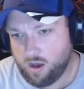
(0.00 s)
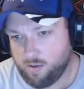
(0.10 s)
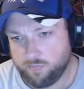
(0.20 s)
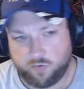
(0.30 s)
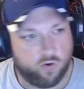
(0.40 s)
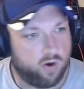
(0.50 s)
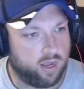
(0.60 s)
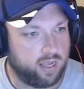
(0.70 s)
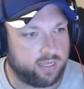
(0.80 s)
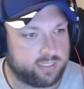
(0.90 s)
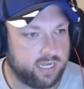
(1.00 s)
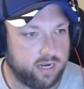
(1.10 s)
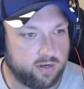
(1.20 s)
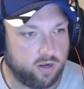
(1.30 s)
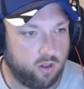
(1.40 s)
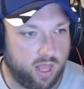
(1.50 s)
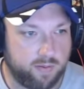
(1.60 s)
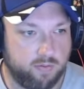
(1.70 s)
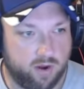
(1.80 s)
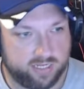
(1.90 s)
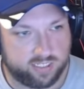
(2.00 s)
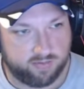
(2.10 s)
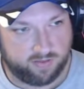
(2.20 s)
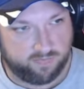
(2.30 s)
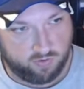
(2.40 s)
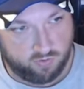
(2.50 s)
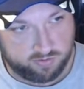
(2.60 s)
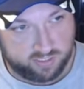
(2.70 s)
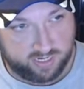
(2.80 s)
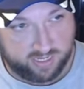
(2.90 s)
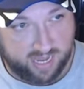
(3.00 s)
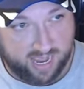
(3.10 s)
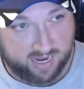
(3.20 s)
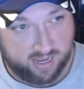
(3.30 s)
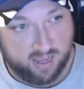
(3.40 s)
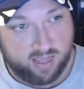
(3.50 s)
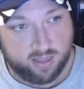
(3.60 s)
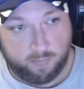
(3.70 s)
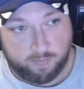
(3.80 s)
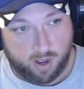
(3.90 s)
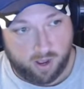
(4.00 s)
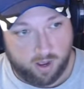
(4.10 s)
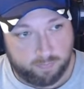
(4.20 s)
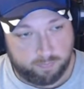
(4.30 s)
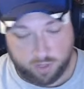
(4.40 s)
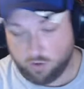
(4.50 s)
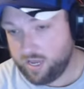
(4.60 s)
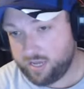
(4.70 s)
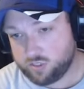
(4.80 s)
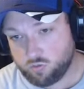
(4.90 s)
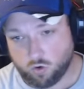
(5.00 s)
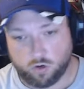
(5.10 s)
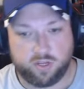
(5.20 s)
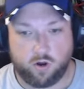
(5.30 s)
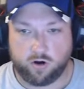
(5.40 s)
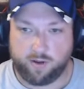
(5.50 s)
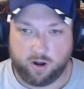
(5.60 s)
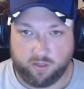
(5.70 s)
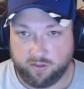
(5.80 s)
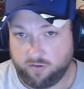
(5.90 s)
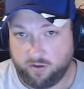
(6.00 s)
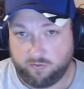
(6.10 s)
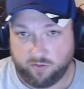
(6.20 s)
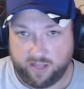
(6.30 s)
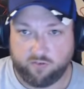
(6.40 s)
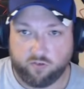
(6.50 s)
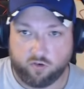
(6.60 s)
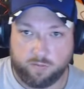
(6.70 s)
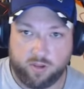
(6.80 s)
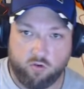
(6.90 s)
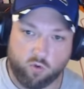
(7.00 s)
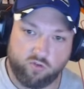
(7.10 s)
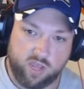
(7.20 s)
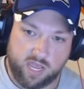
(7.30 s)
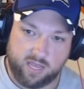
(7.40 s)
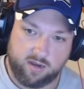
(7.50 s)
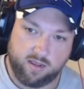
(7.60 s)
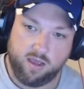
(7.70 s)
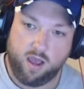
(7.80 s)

So I see here, a lot of people are asking about the 51% attack, the Poloniex. We're going to be talking about all that stuff. So that's just going to be towards the end.